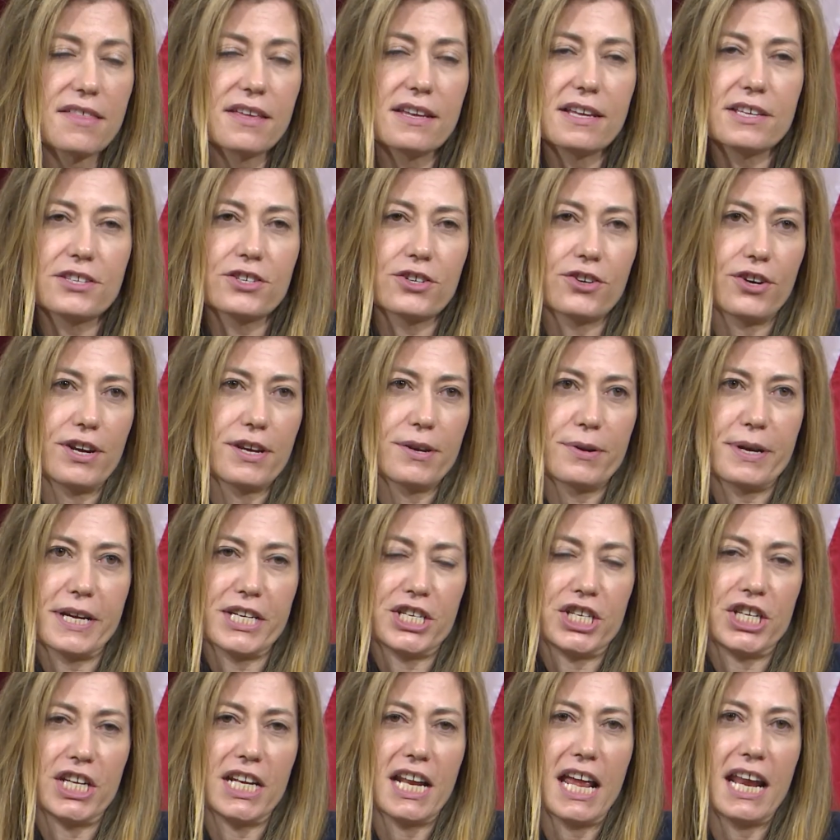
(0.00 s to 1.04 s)
I think it's a great
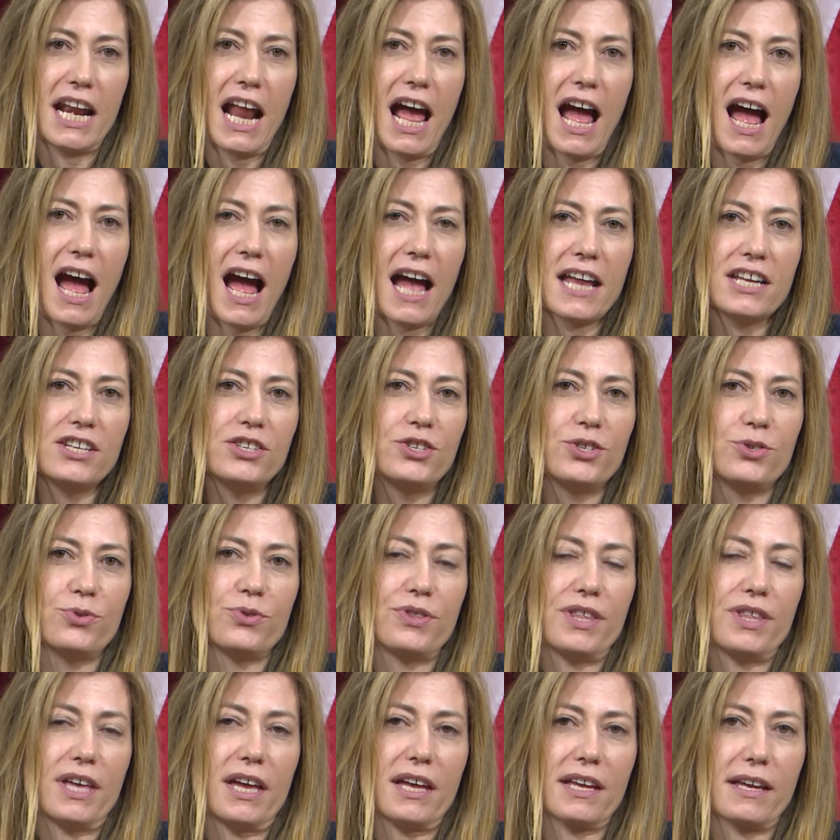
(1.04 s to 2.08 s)
question. And I
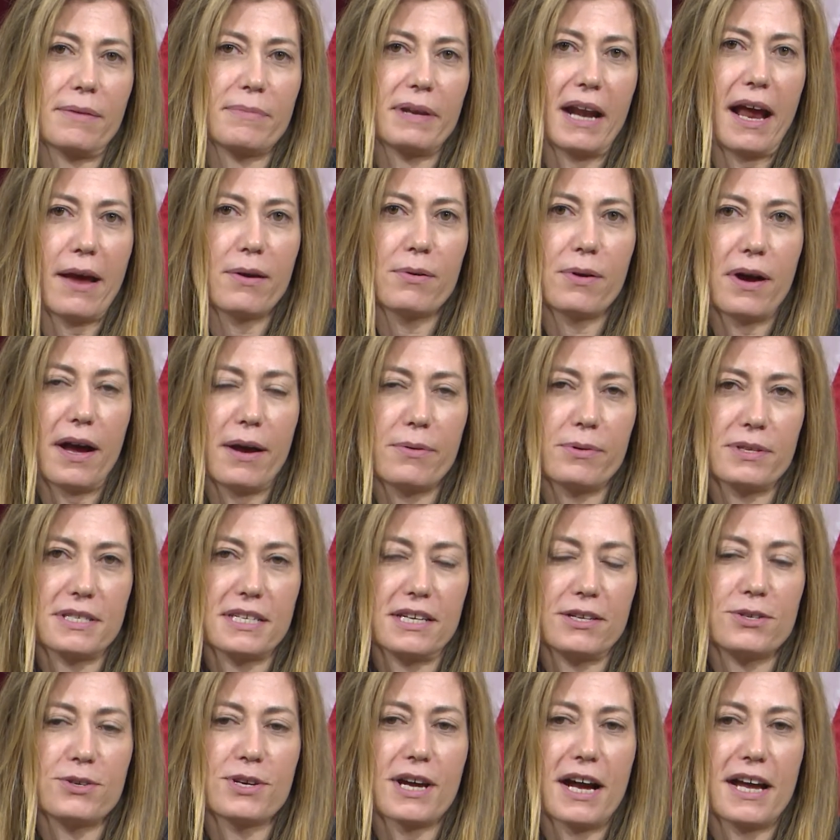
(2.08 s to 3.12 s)
do think, I mean, I, I will
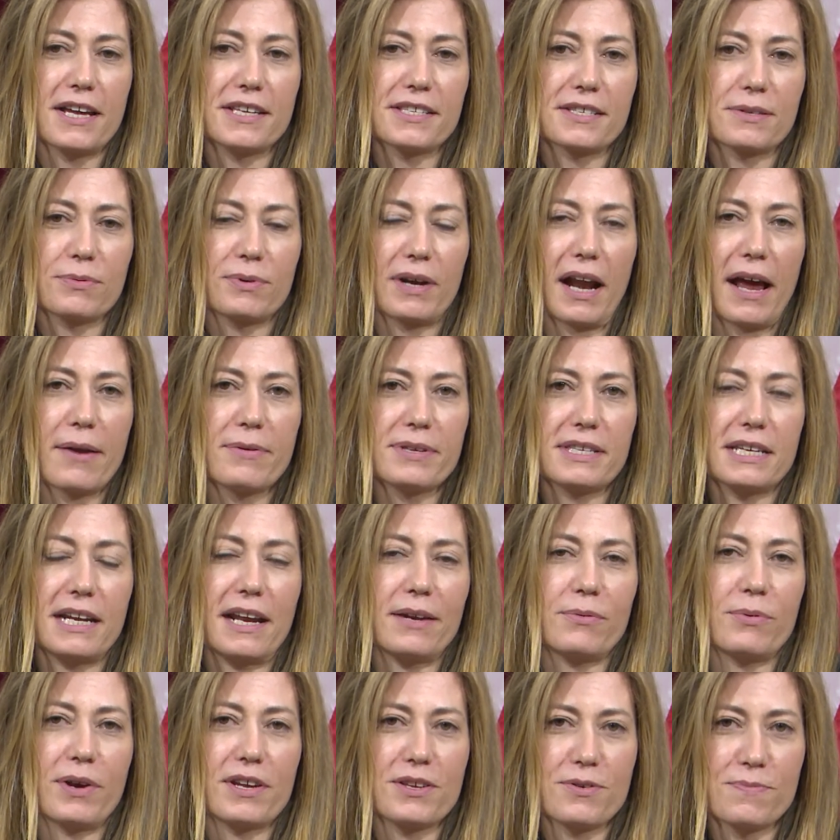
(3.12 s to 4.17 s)
tell you guys, when I was at
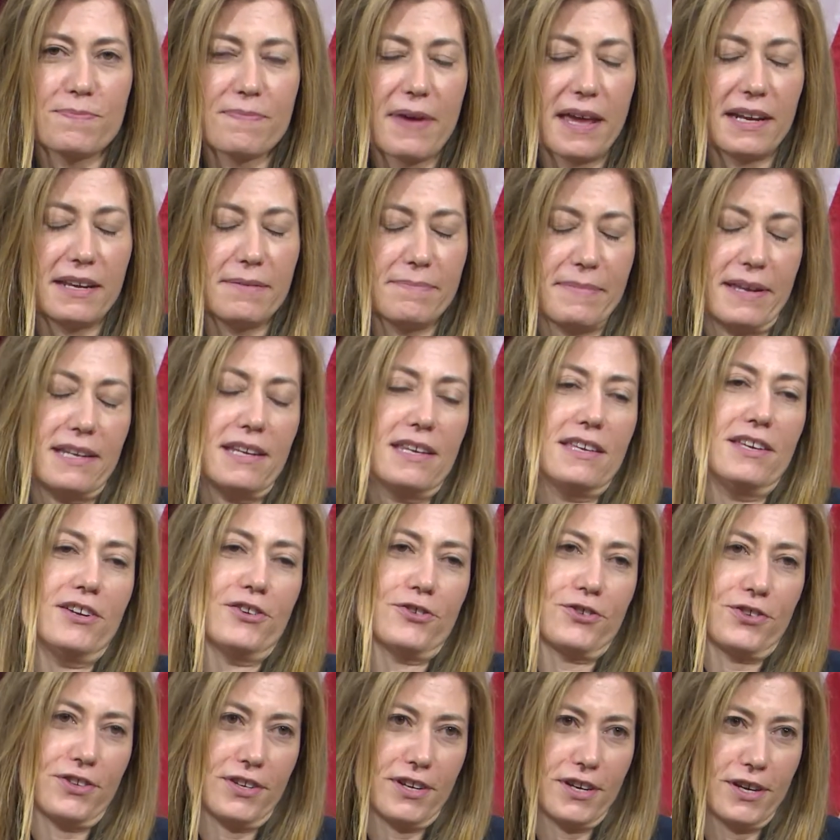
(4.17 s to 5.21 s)
N Y U many, many
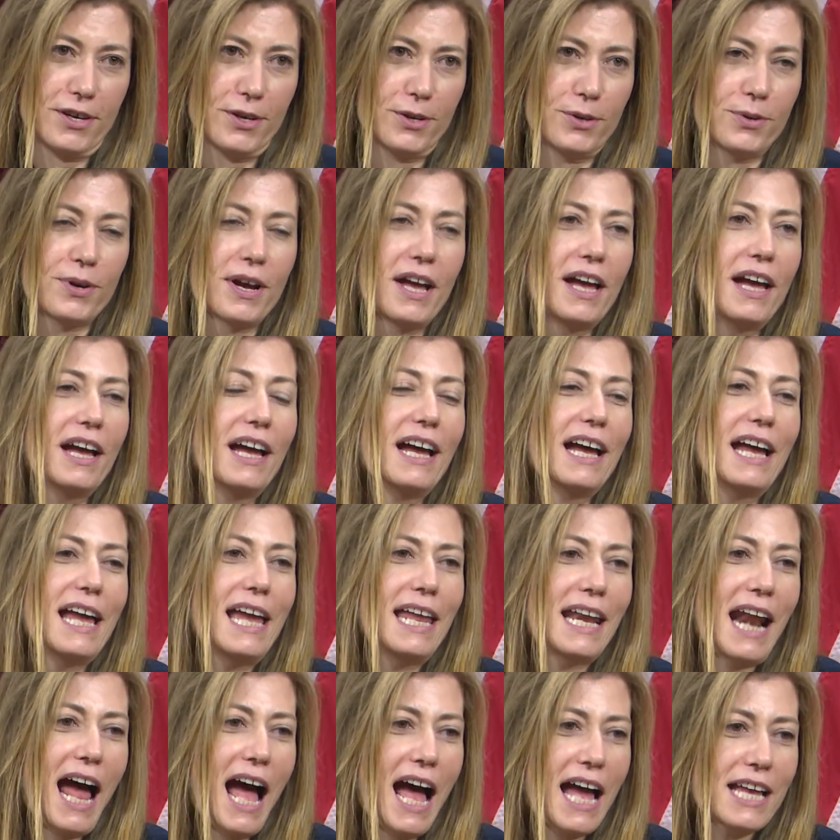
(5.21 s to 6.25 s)
years ago,
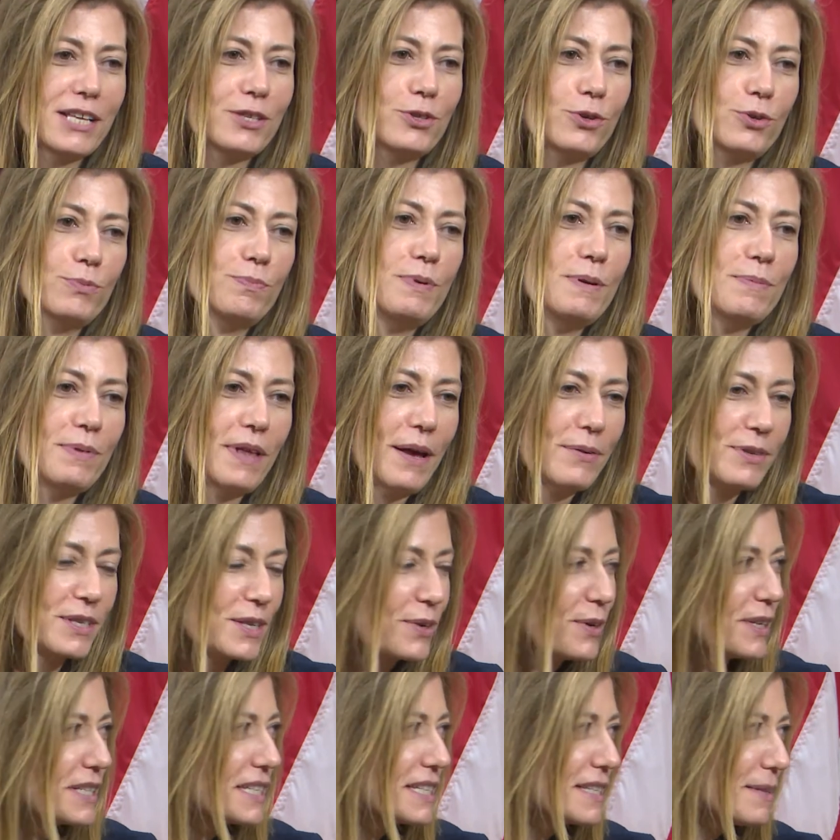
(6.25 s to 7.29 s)
and I told people I was
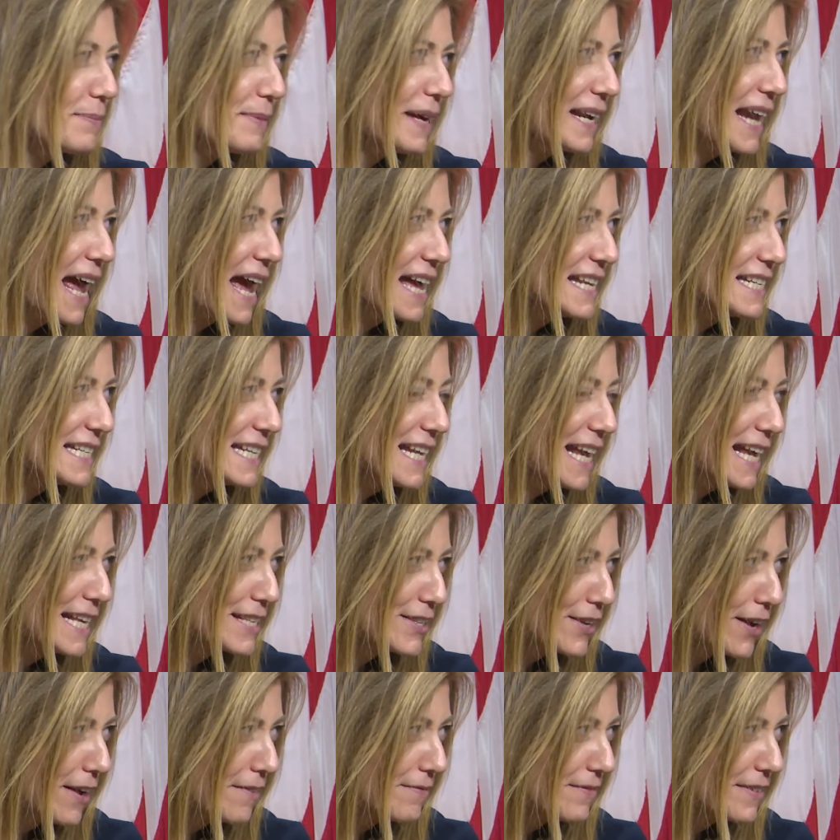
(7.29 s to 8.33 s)
going to the Manhattan D
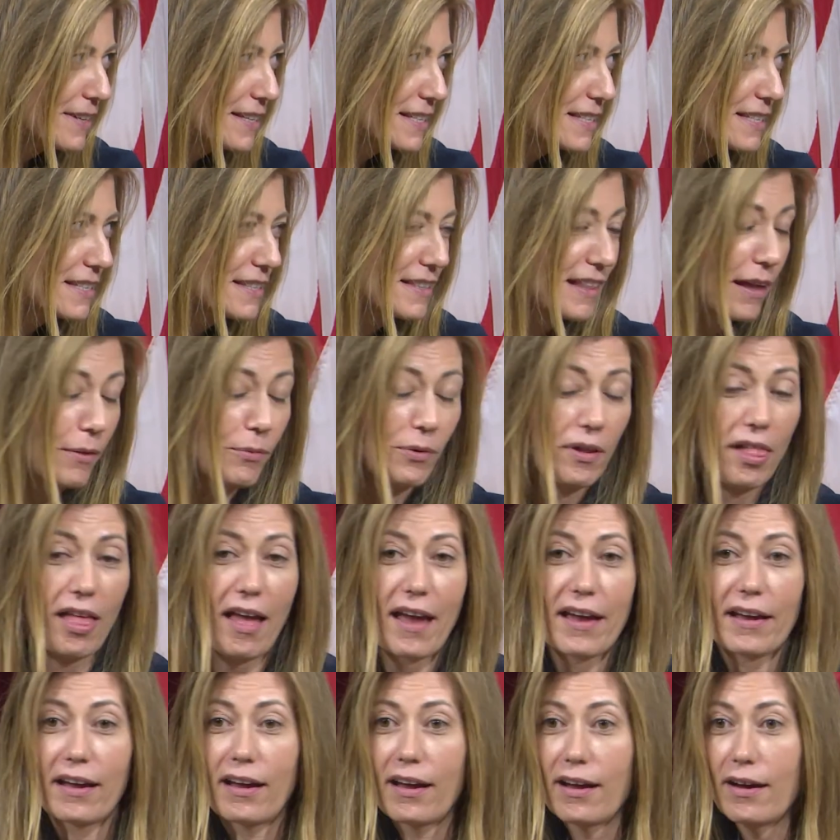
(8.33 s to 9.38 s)
A's office, they were
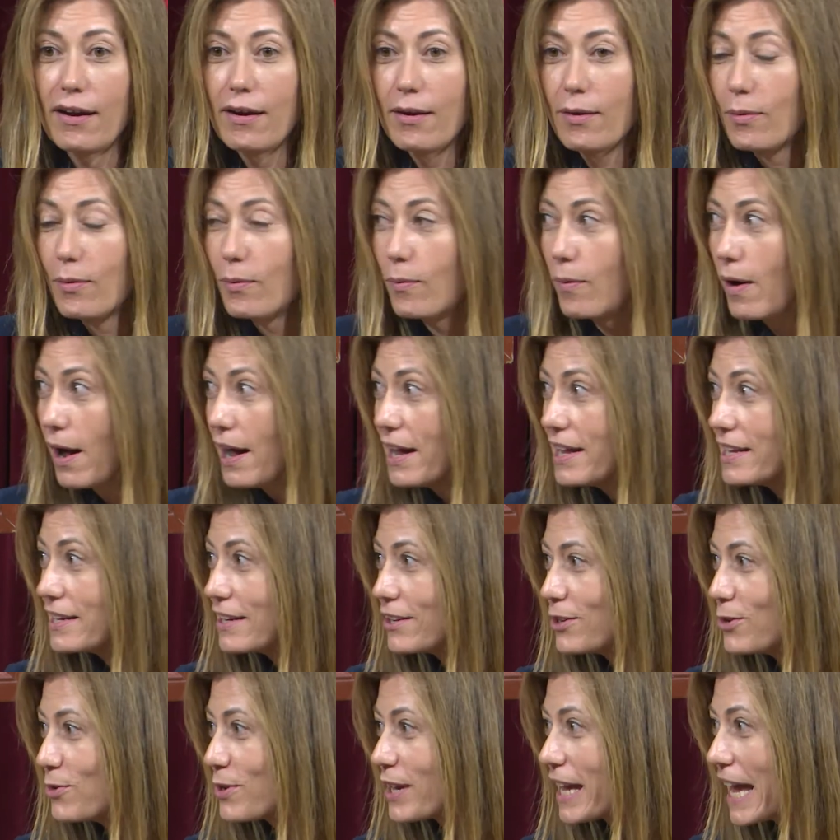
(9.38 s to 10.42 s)
like, what?
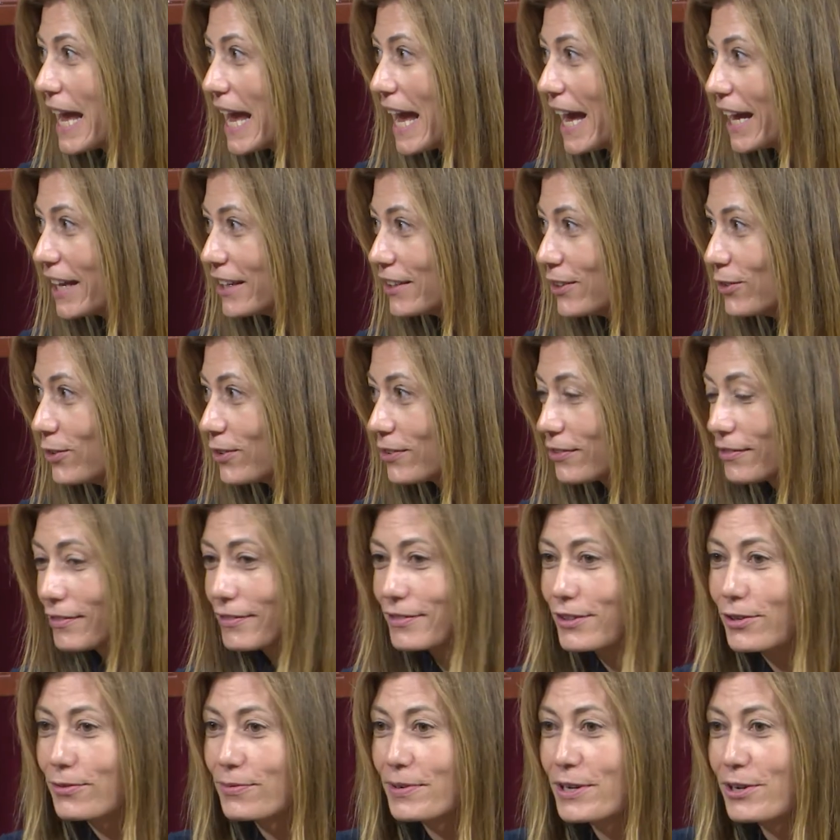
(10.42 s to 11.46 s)
You can't, your
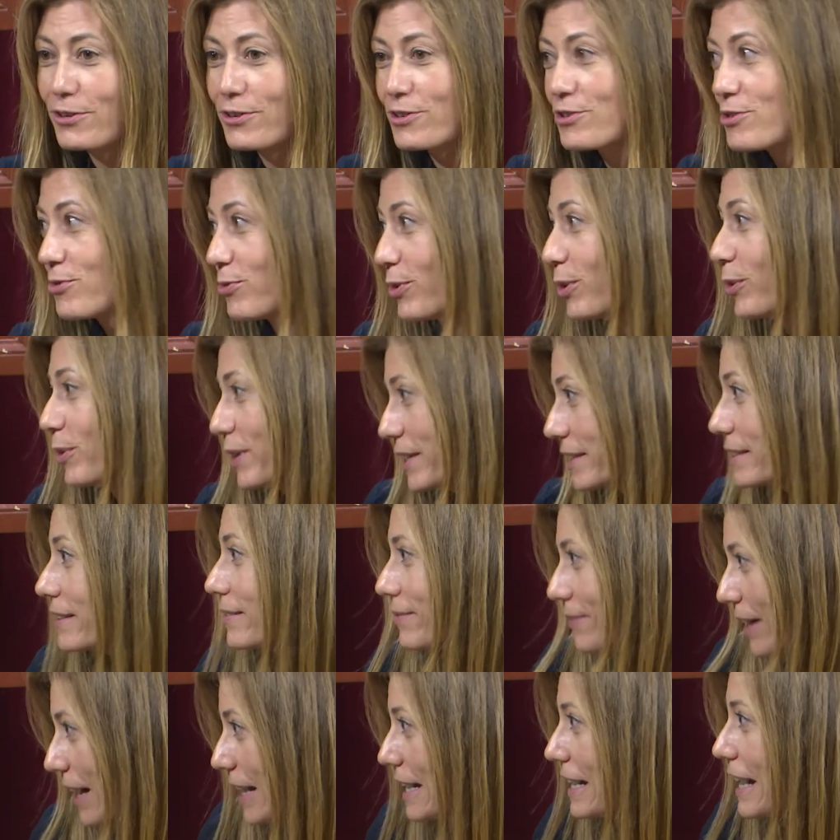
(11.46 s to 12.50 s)
career is ruined,
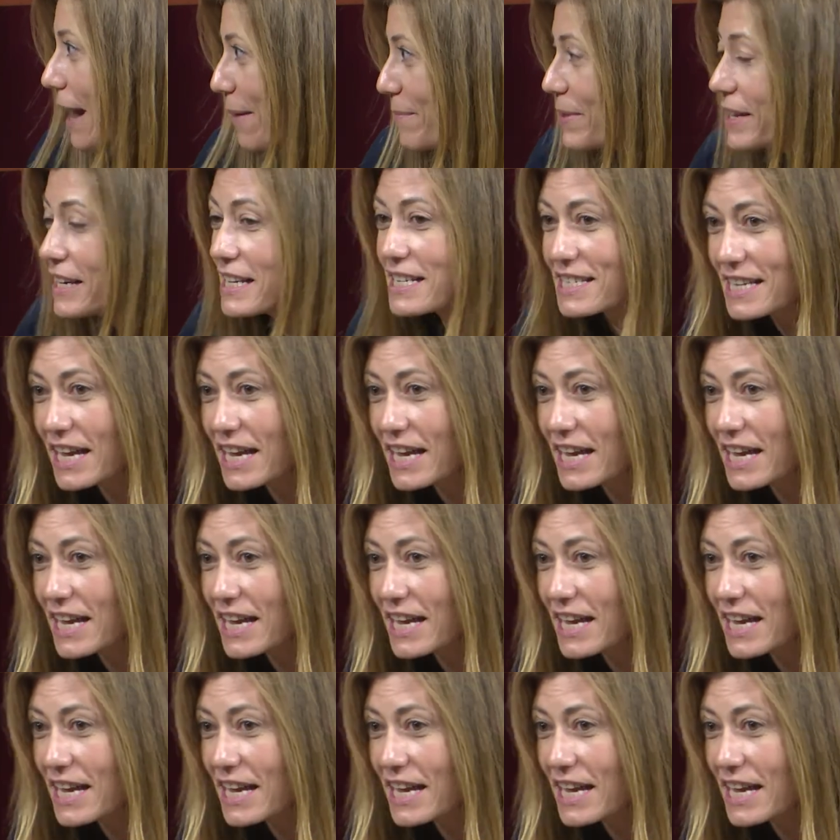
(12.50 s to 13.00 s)
right? I mean,